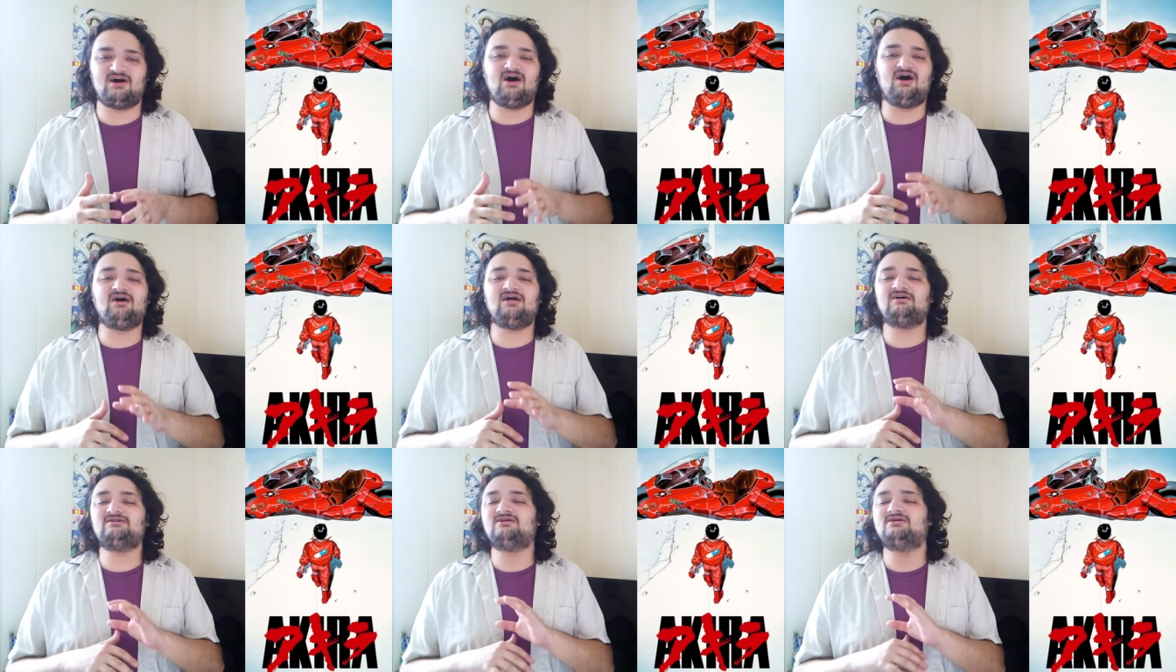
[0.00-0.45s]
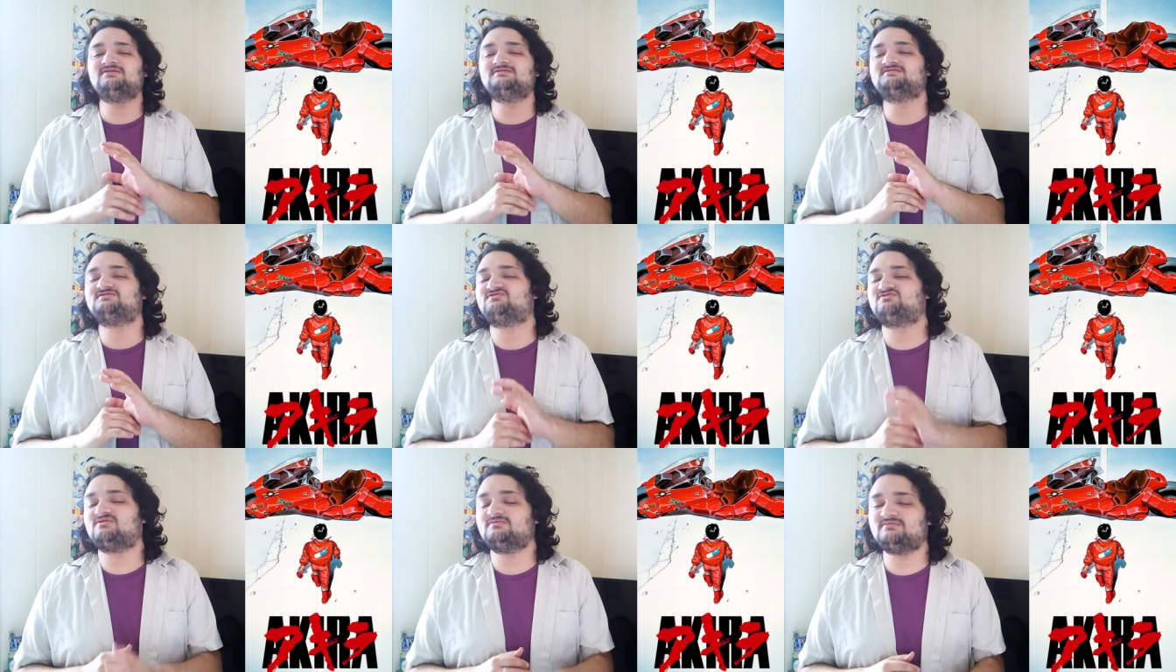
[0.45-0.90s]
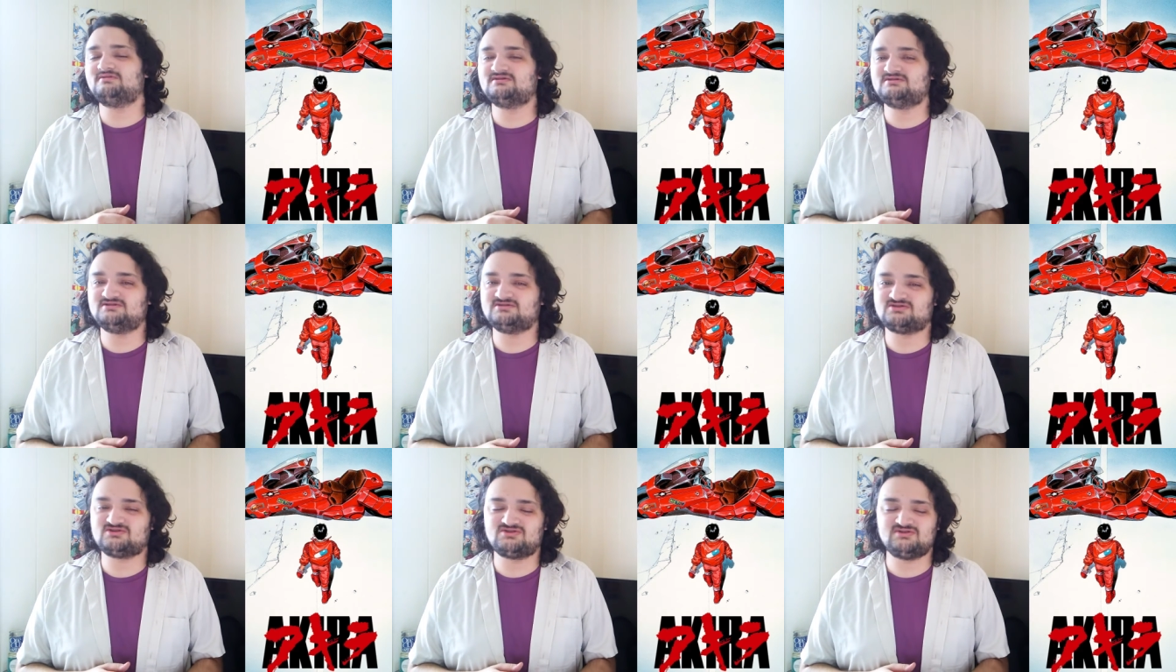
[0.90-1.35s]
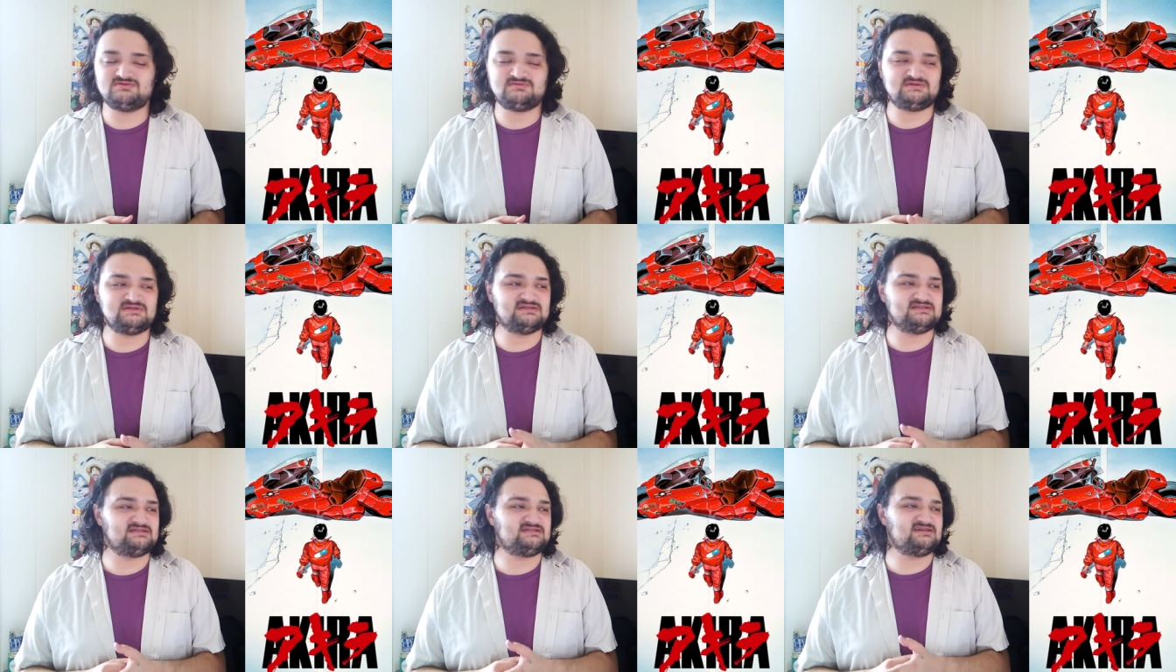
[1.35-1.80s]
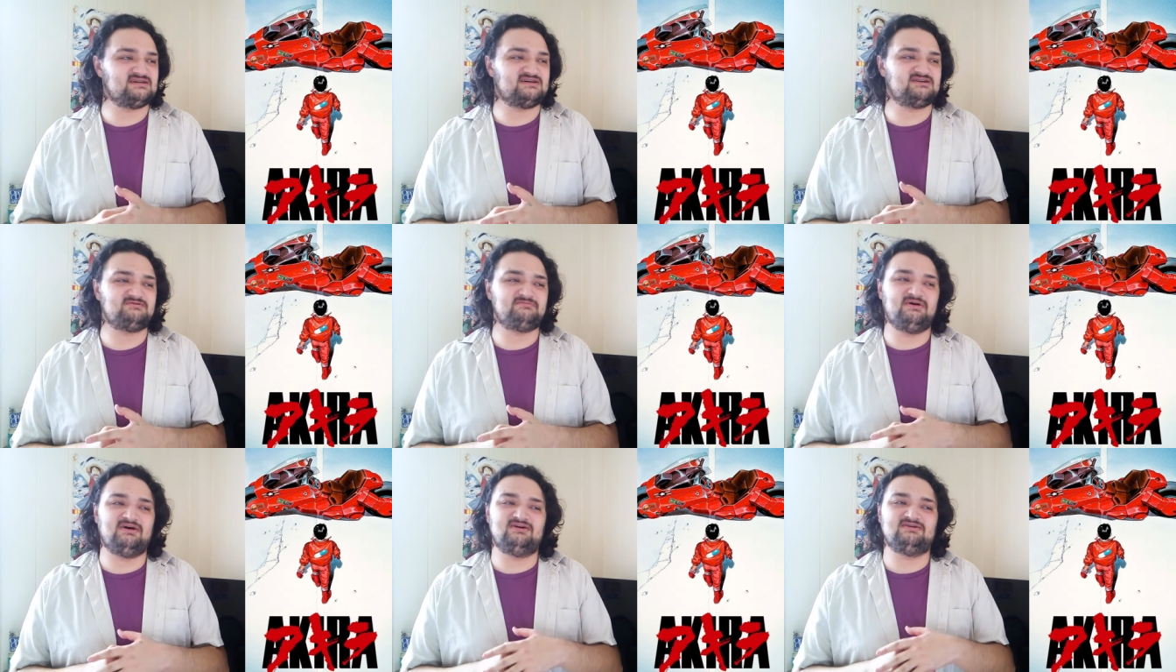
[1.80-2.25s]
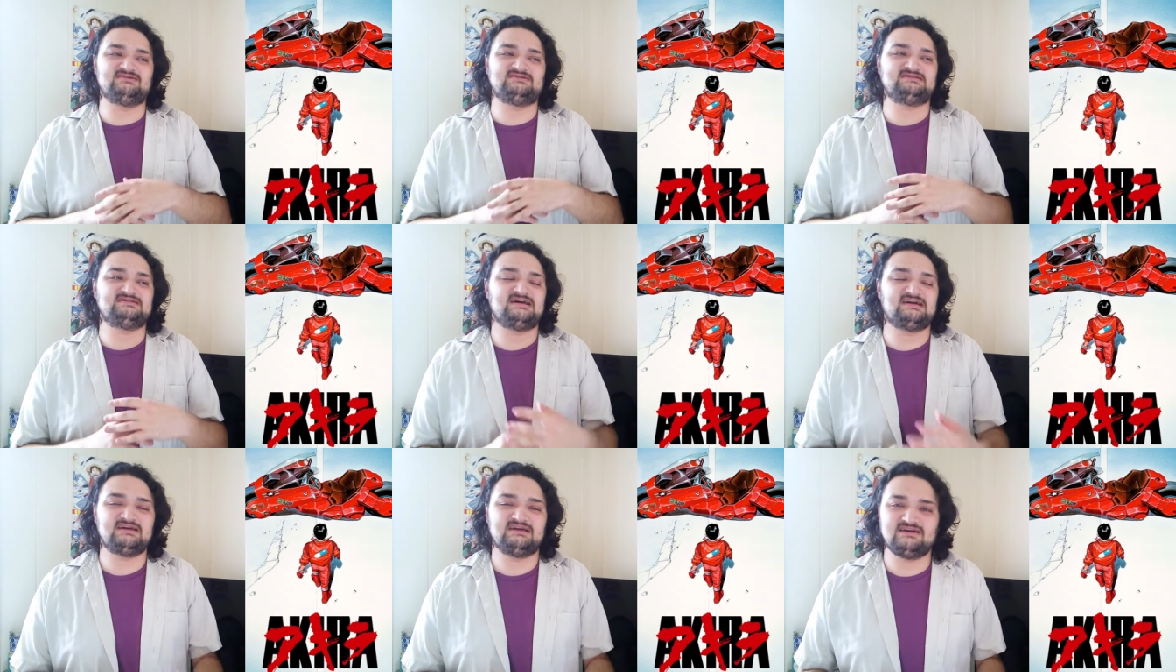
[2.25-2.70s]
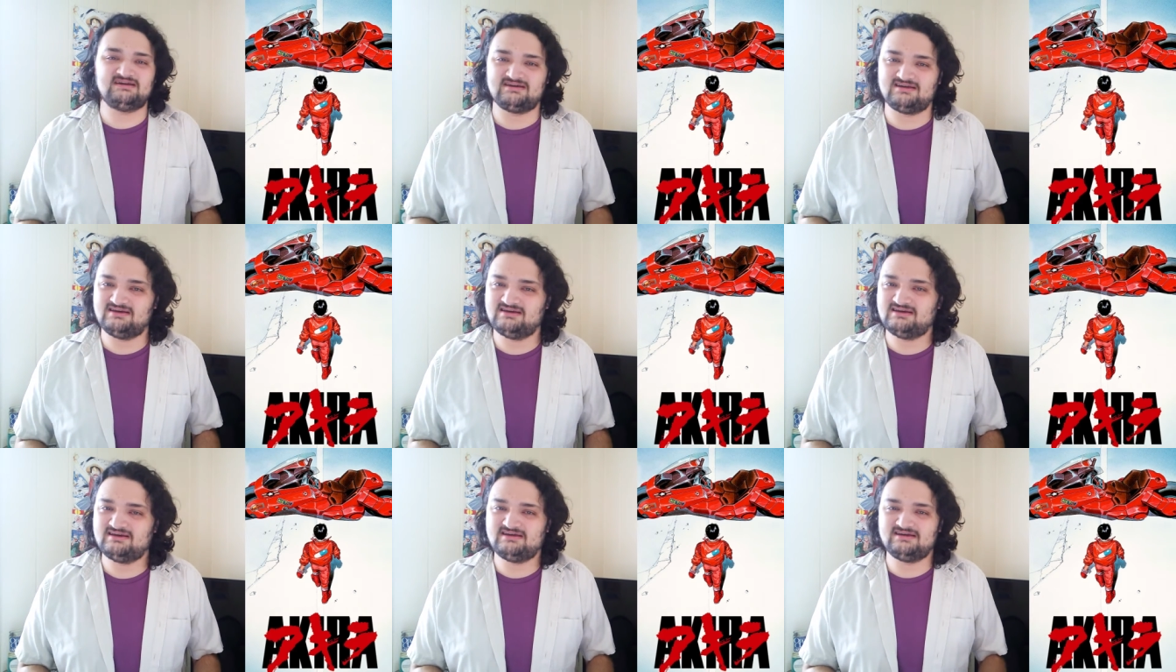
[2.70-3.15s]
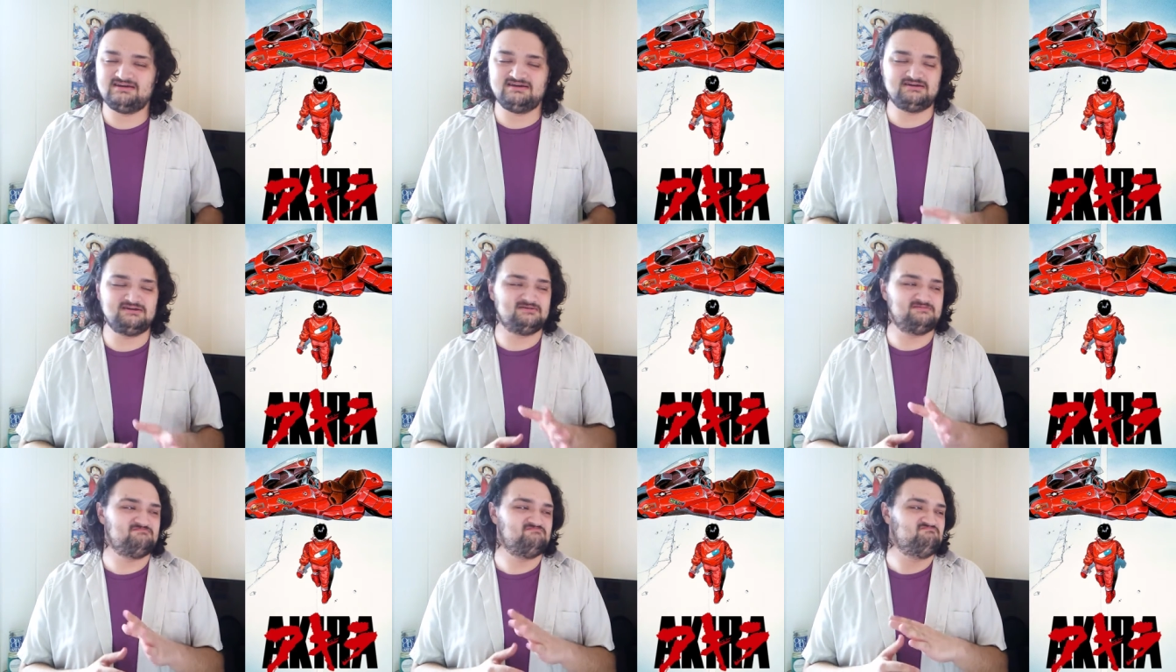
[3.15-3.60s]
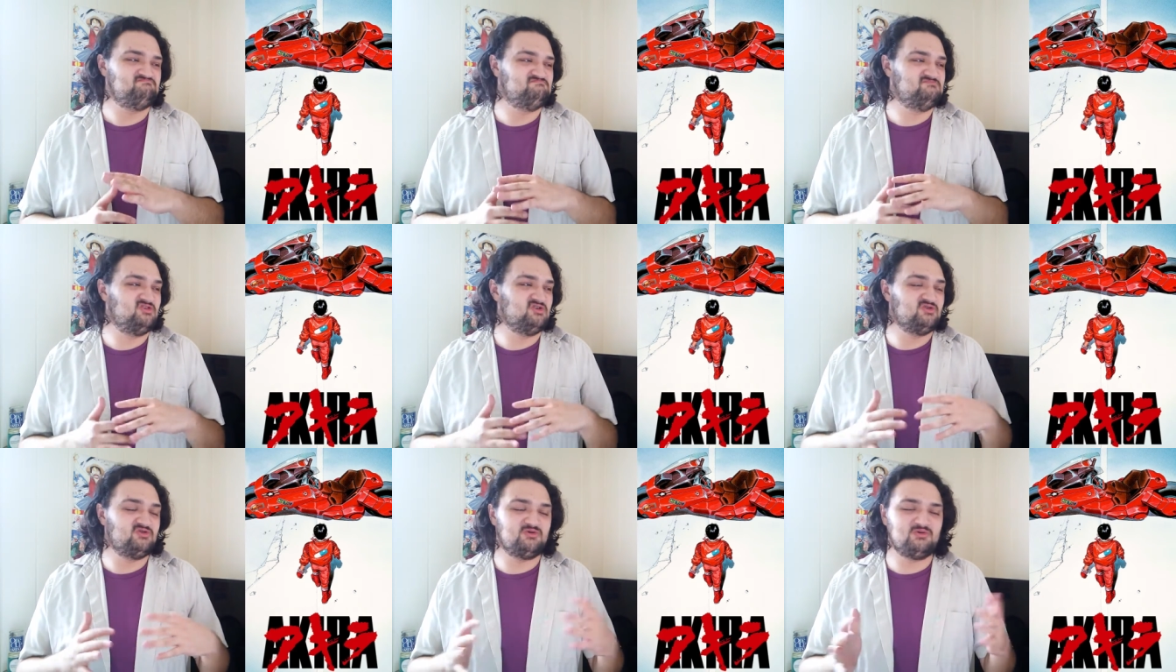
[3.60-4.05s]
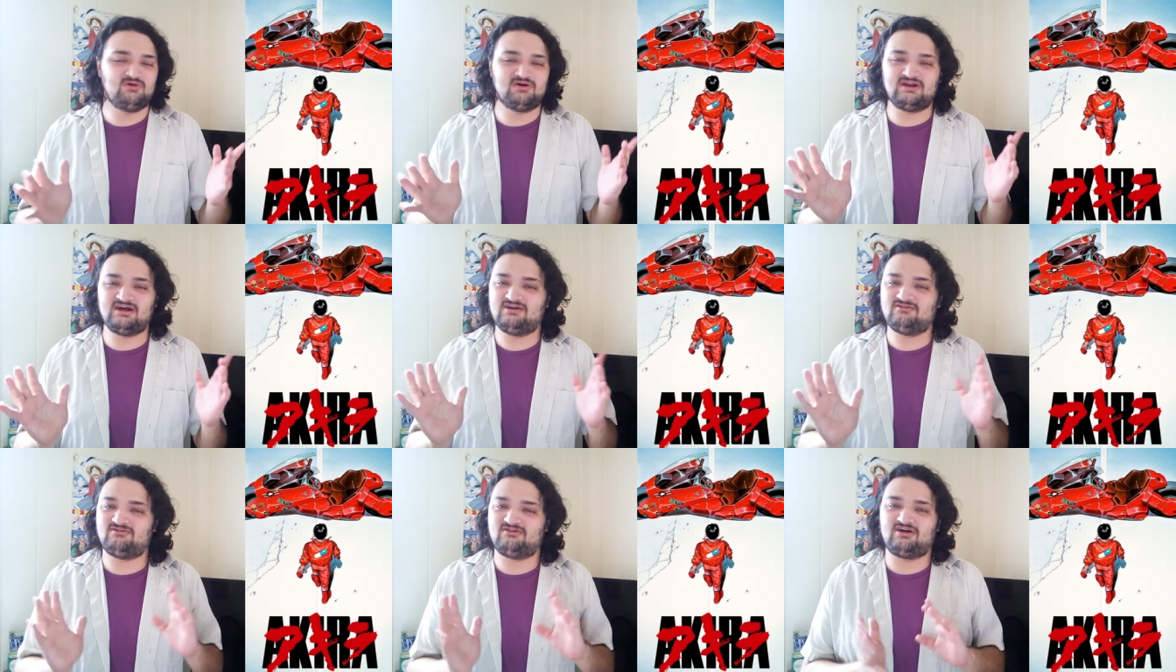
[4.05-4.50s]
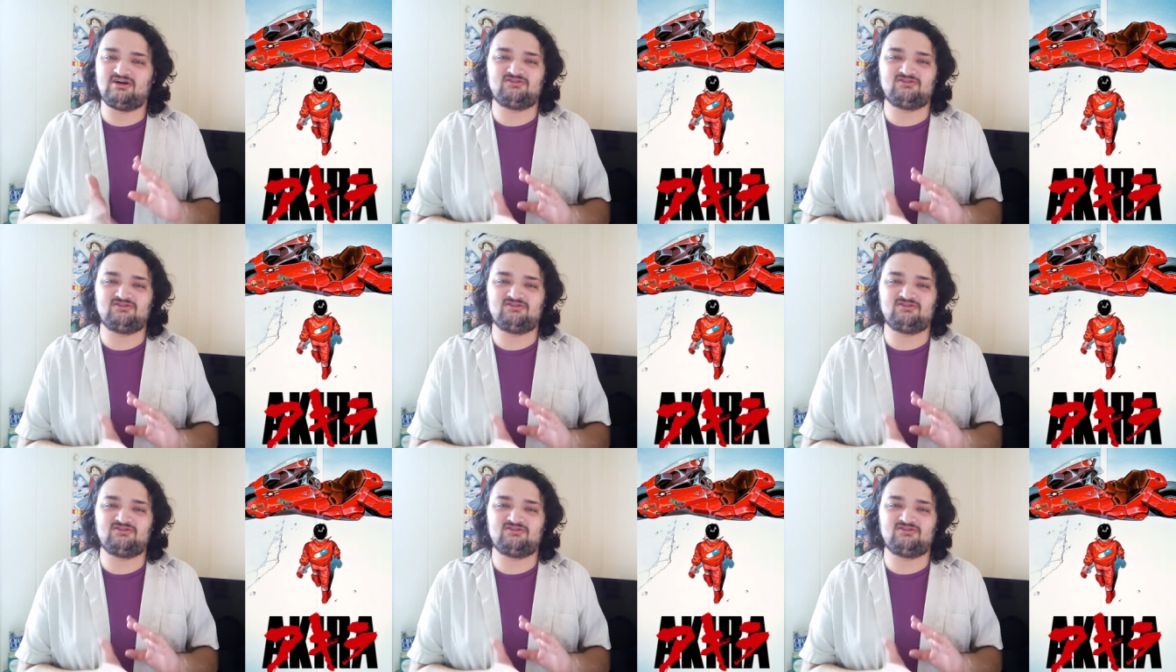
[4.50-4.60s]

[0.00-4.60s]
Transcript: All I know is from the description is something about a psychic kid doing whatever.